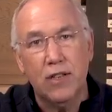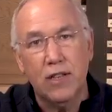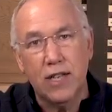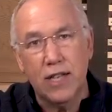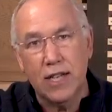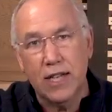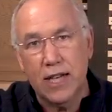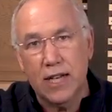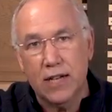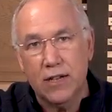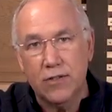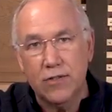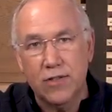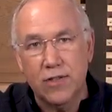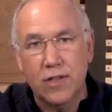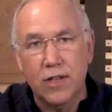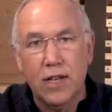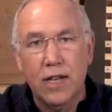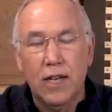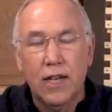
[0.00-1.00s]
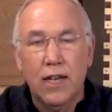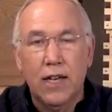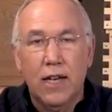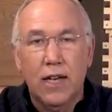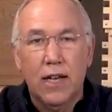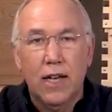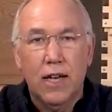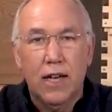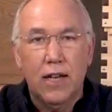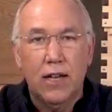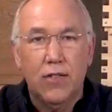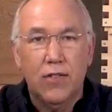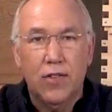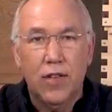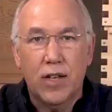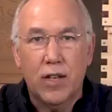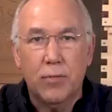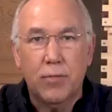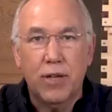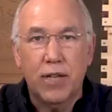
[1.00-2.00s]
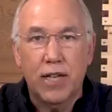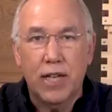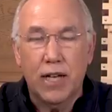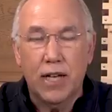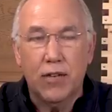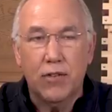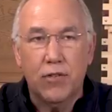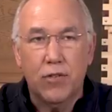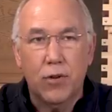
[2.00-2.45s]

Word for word: clean house, and set up again.